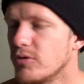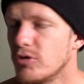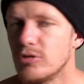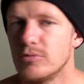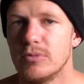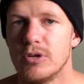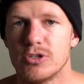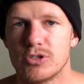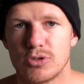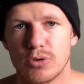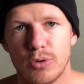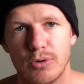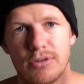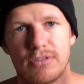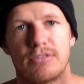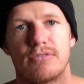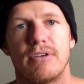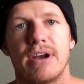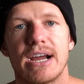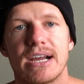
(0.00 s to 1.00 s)
almost
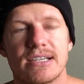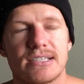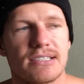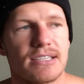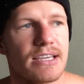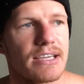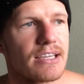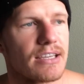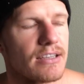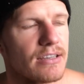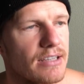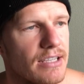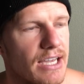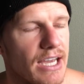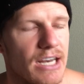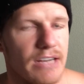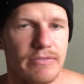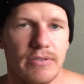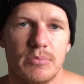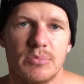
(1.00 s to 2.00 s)
orthorexic and
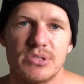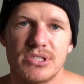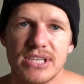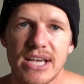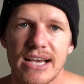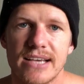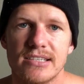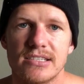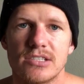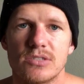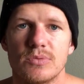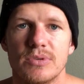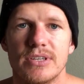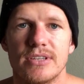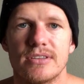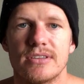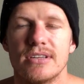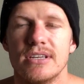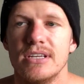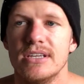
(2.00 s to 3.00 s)
kind of obsessed
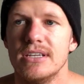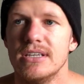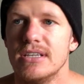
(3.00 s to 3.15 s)
with,